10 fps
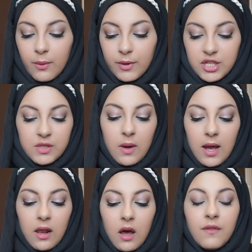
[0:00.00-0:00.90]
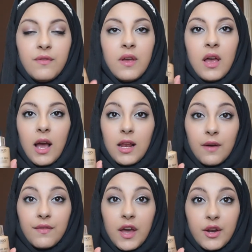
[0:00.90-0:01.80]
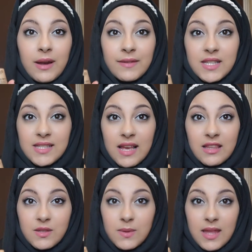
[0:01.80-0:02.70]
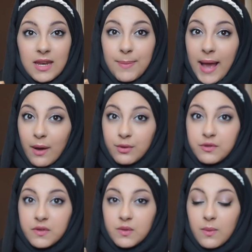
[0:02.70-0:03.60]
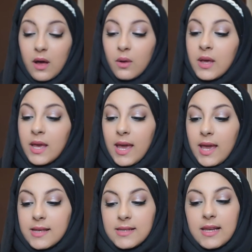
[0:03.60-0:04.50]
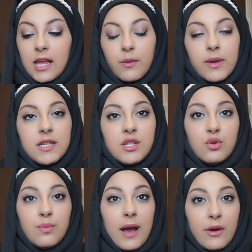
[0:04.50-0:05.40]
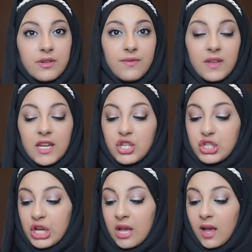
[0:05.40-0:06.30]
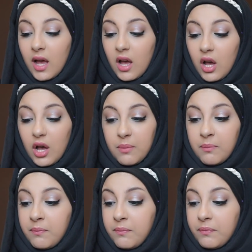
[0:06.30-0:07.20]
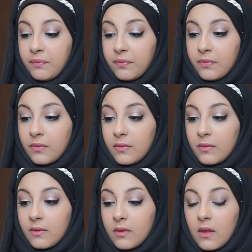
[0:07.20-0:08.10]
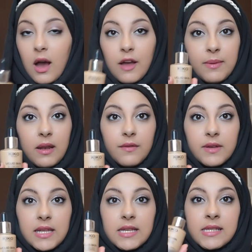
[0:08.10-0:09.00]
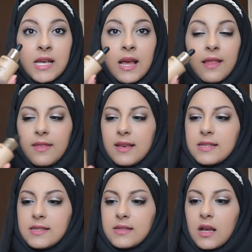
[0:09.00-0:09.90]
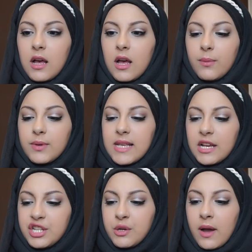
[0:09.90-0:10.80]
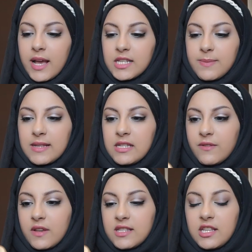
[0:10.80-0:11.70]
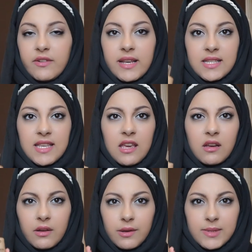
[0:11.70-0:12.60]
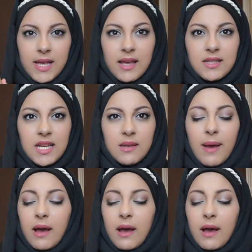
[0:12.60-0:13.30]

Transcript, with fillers: which is what I love. I love that I don't have to set this with any powder as well. It is a liquid to powder finish. I've been loving this. This was actually quite expensive considering it's Kiko. It was £18,